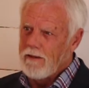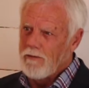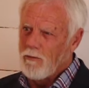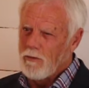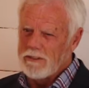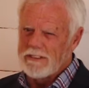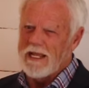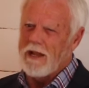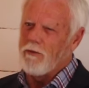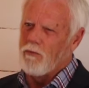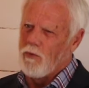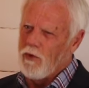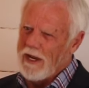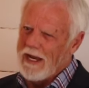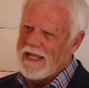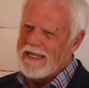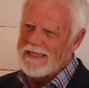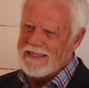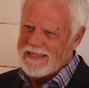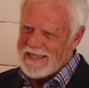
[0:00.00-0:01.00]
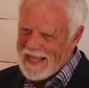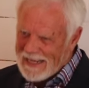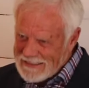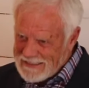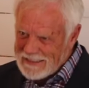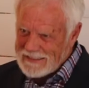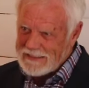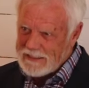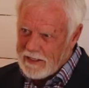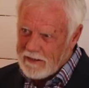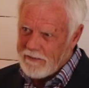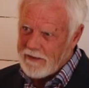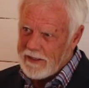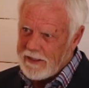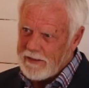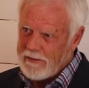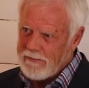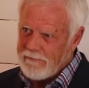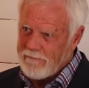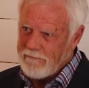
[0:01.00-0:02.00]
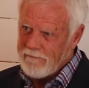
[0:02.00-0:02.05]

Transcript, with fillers: Was that really necessary?